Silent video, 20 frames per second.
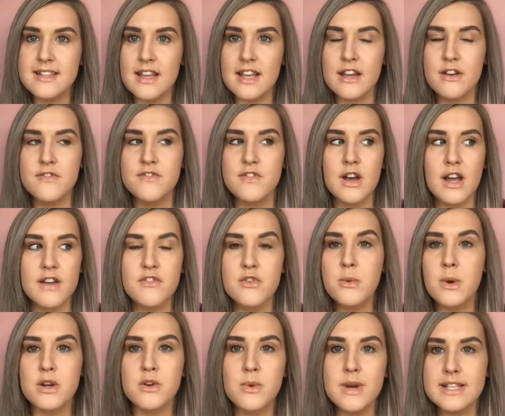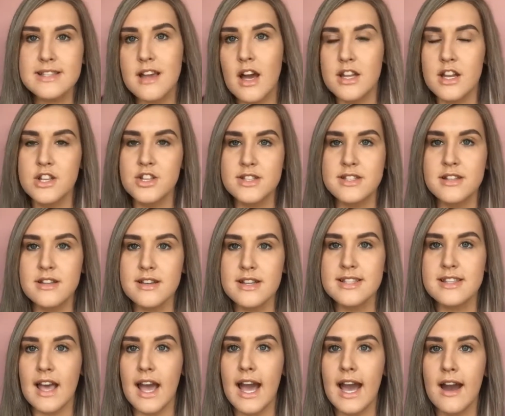Like, everyone always kind of just looks
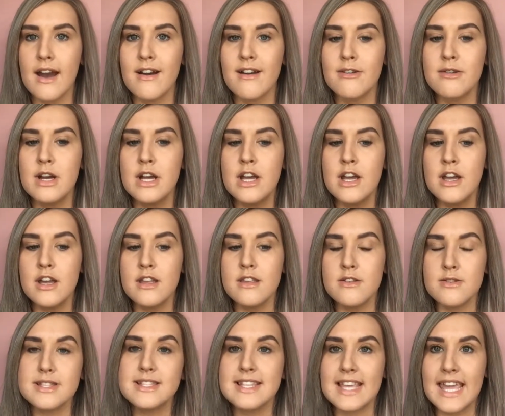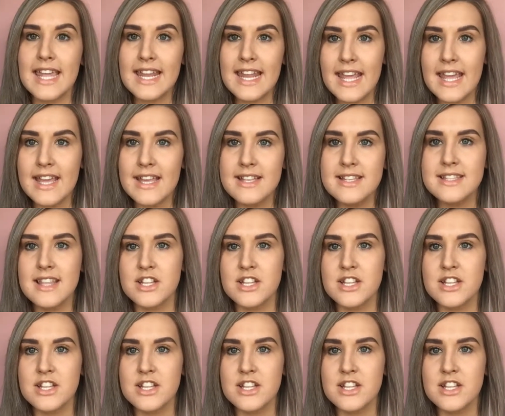at how your skin is.